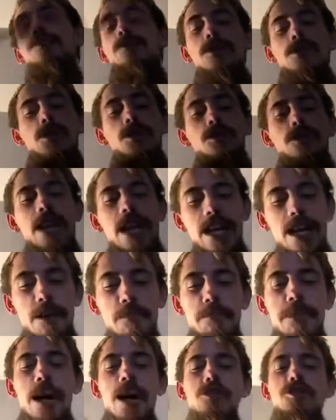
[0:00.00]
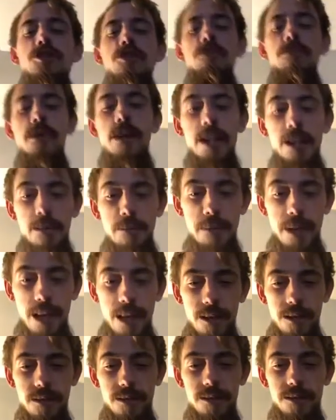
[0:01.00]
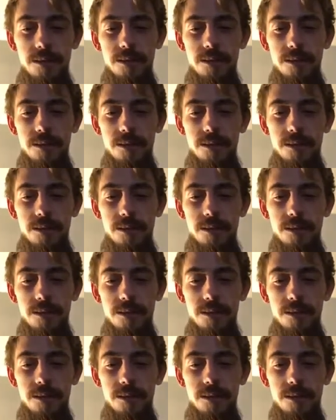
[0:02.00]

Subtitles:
What you think about, you bring about.